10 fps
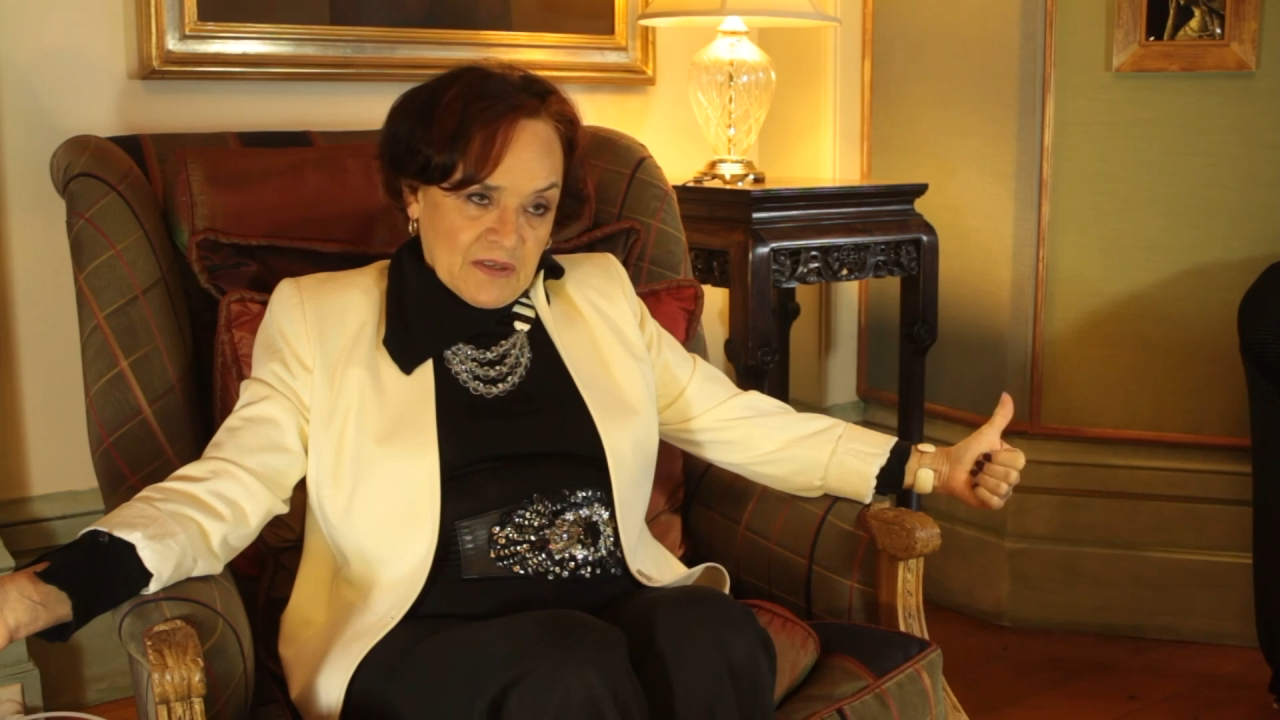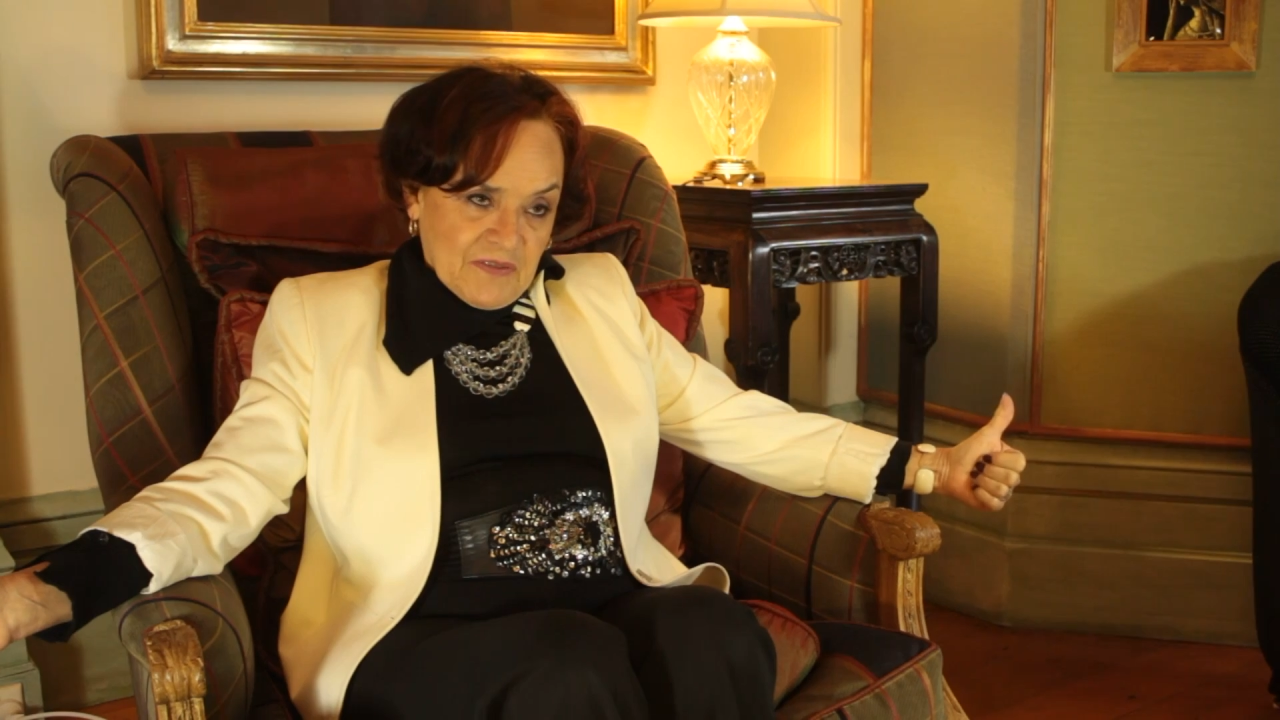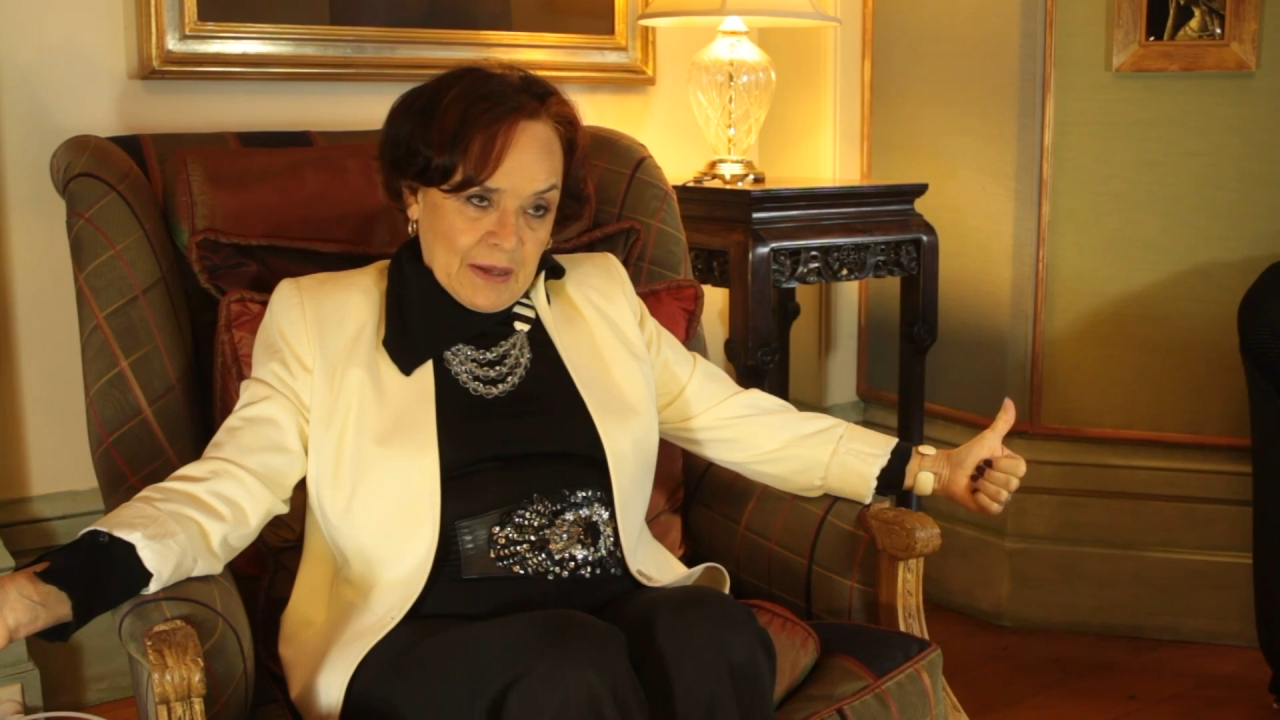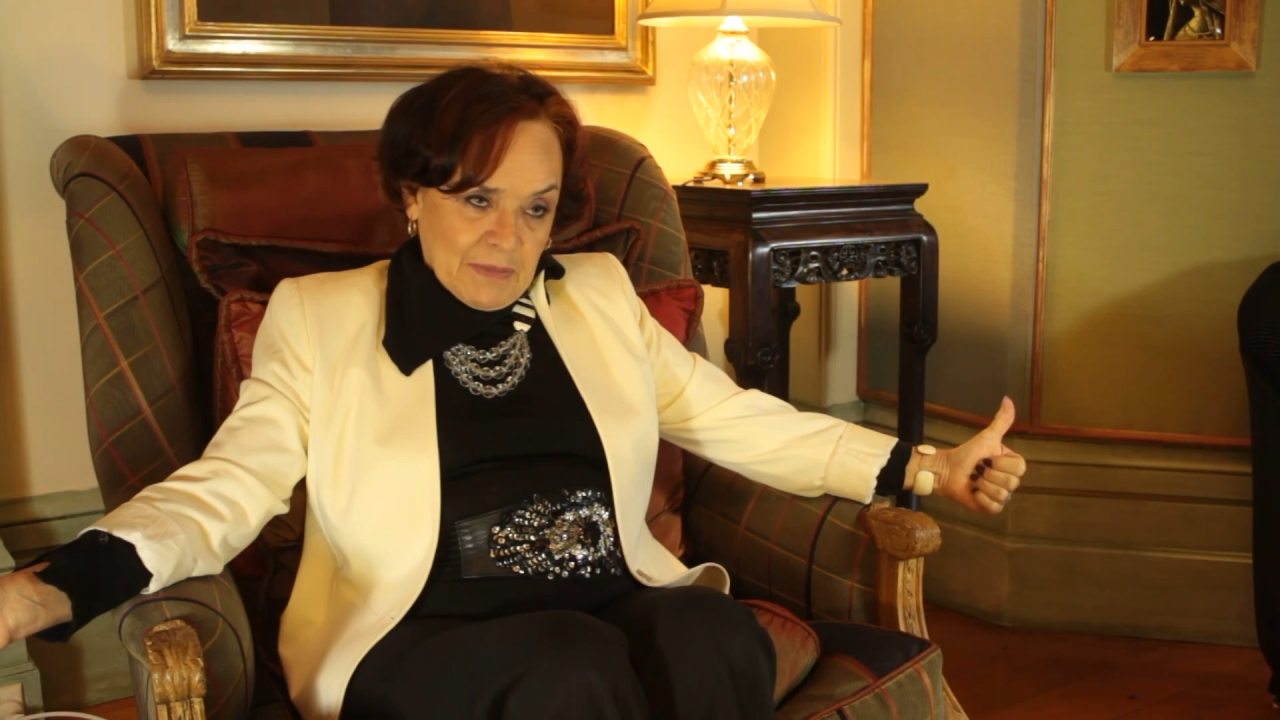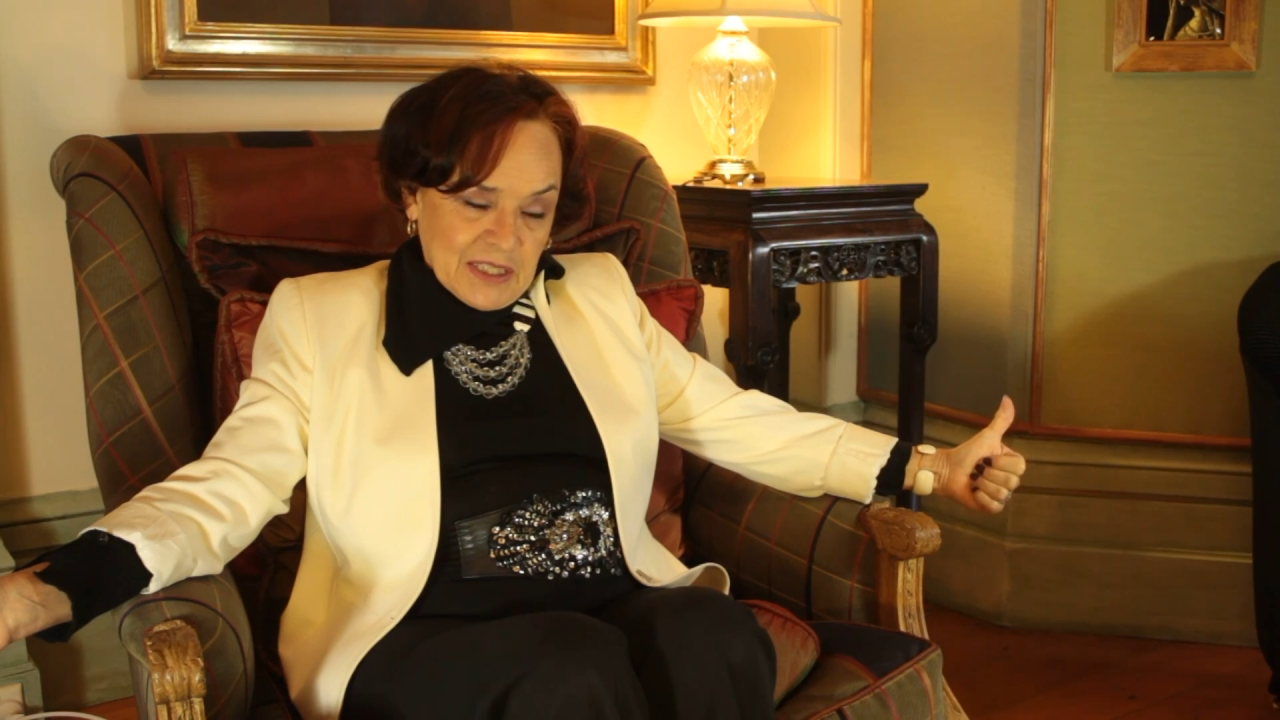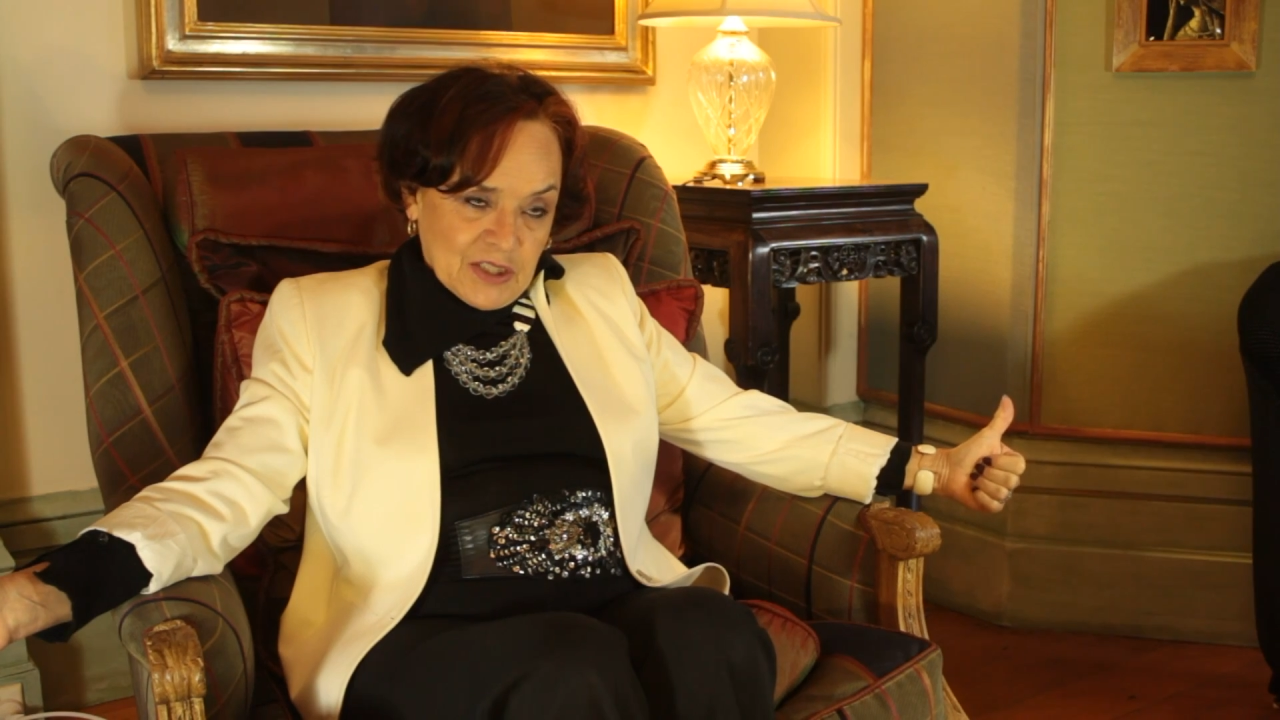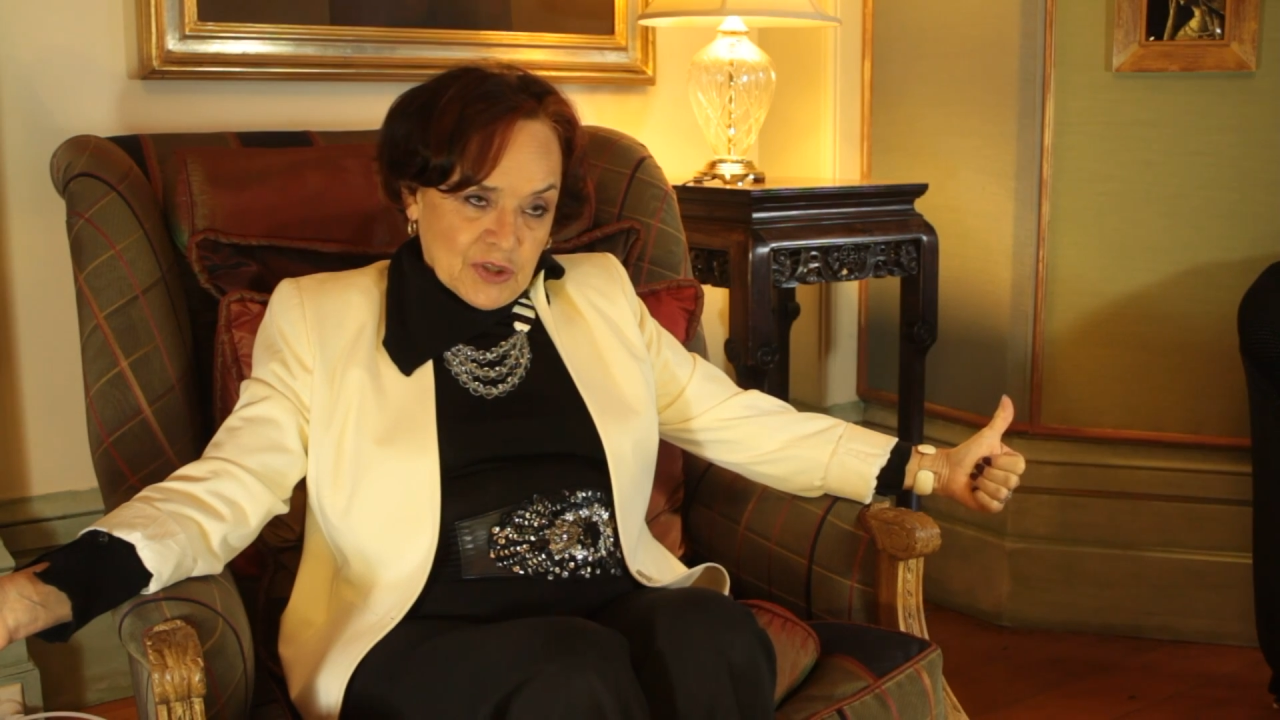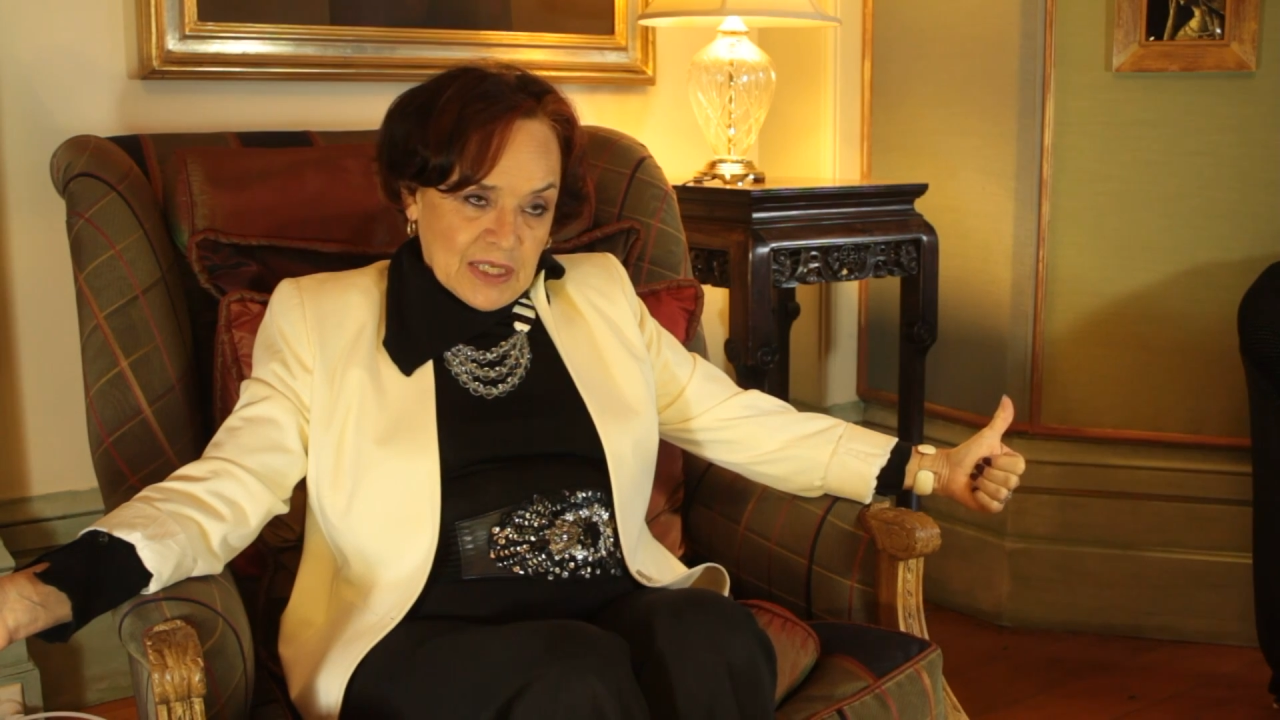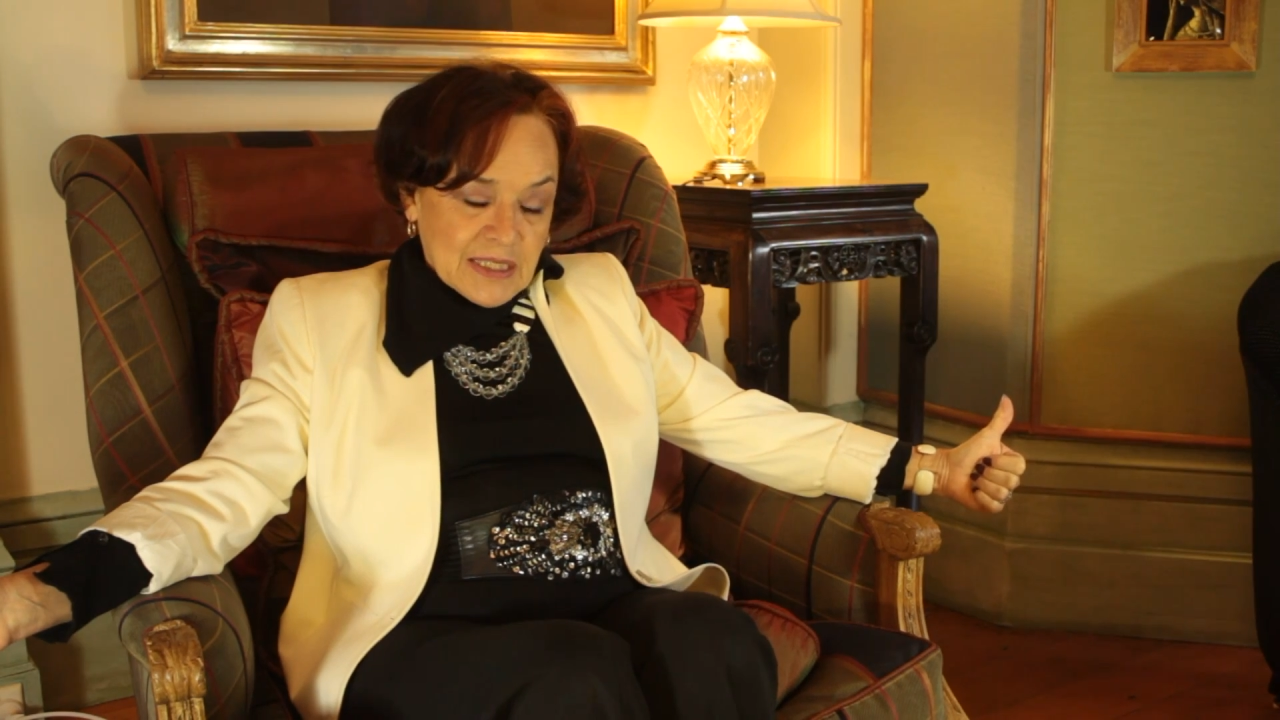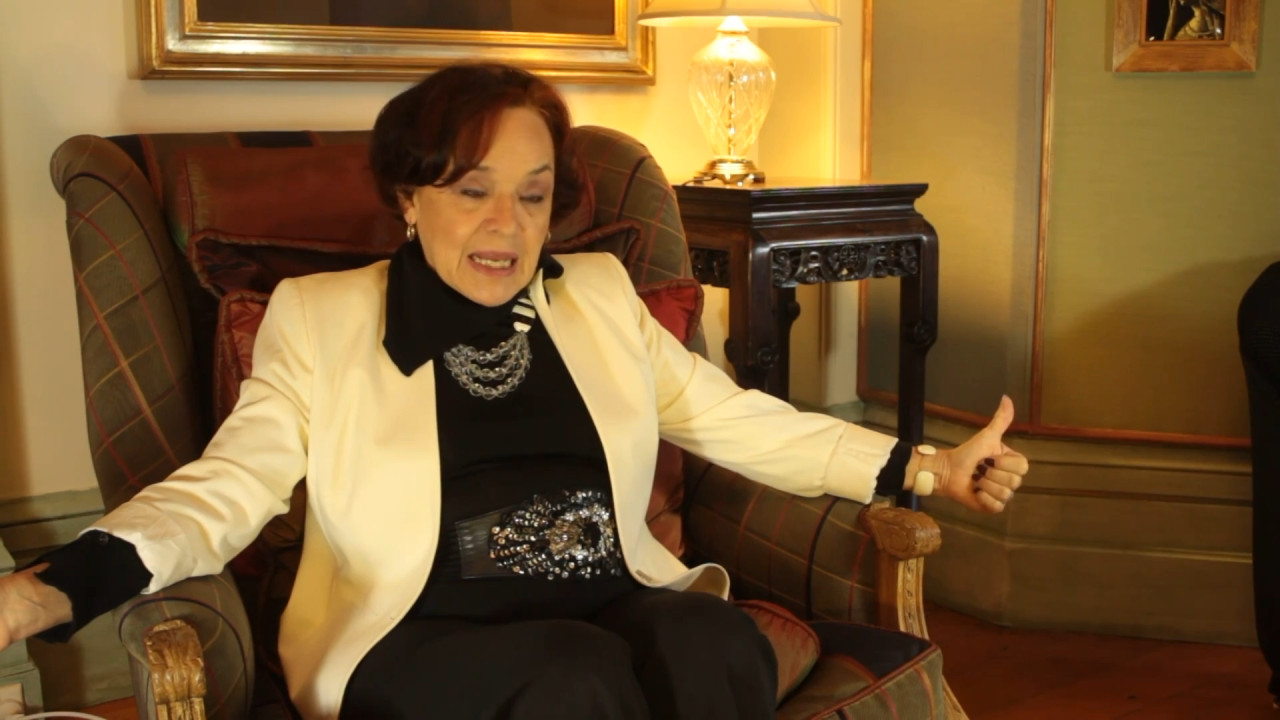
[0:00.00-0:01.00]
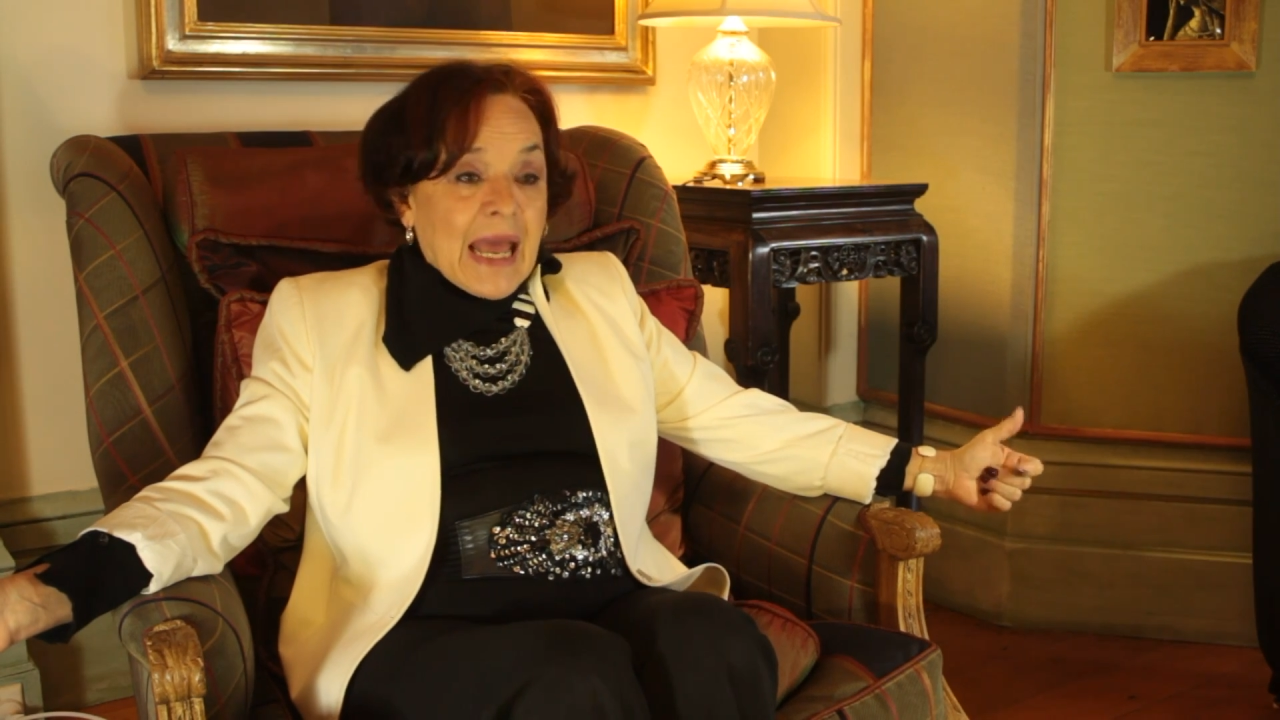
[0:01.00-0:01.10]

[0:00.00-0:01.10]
Family Trust.